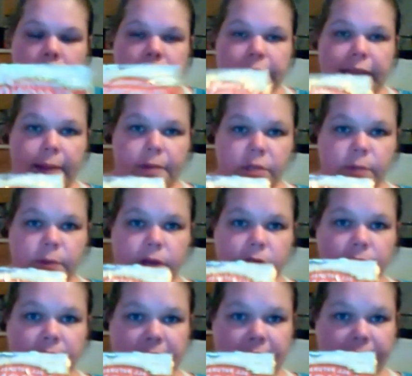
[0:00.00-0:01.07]

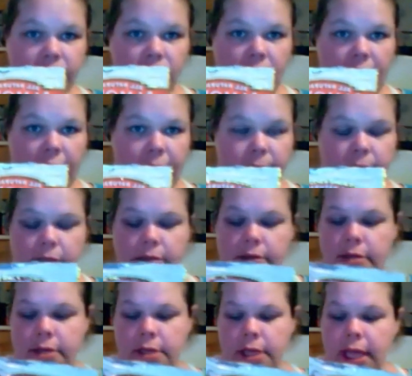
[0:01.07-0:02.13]
tablespoon, 7 grams.
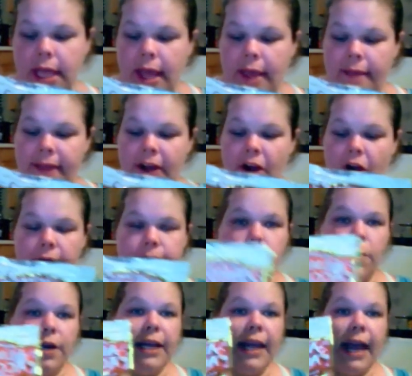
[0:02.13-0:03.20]
There are
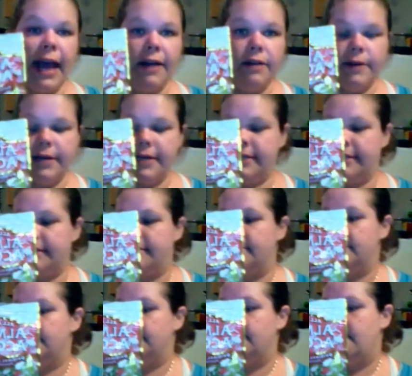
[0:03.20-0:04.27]
40 calories.
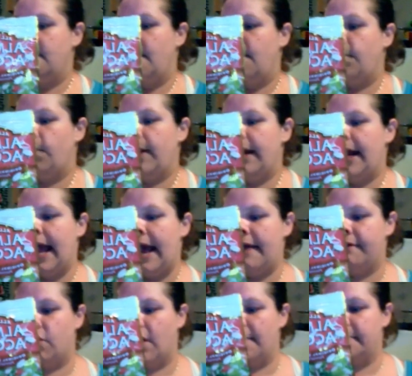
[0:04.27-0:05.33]

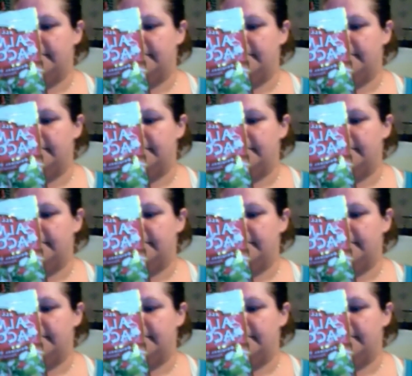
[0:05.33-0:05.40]
3.5 grams